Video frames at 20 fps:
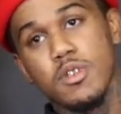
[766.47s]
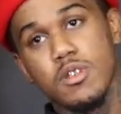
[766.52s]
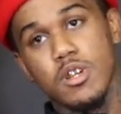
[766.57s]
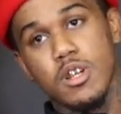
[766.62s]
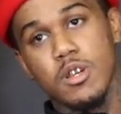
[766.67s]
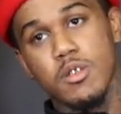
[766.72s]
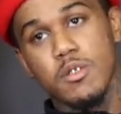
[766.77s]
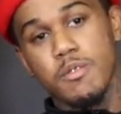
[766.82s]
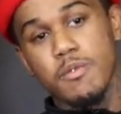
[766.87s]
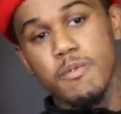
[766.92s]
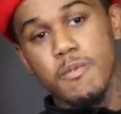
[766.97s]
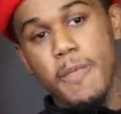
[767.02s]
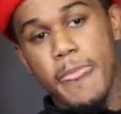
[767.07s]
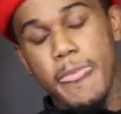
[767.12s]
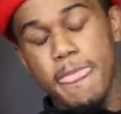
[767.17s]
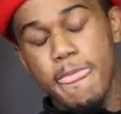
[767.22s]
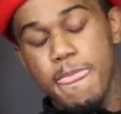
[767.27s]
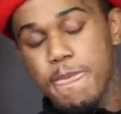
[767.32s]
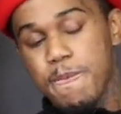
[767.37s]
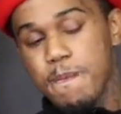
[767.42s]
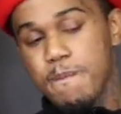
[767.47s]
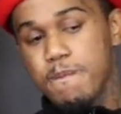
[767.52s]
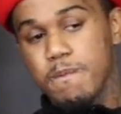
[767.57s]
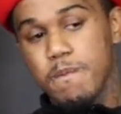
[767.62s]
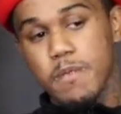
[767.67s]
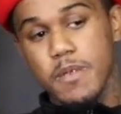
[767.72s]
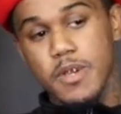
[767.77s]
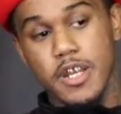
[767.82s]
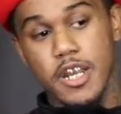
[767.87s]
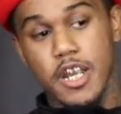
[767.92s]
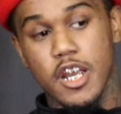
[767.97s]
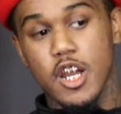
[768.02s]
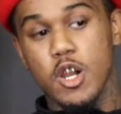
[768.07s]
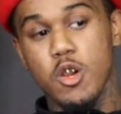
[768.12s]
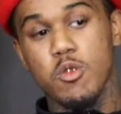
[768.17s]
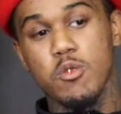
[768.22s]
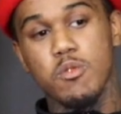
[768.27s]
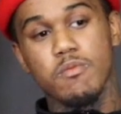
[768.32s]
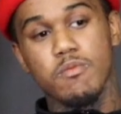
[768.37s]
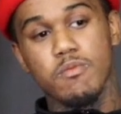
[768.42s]
you know, and it
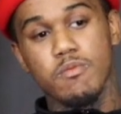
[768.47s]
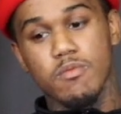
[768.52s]
hurt.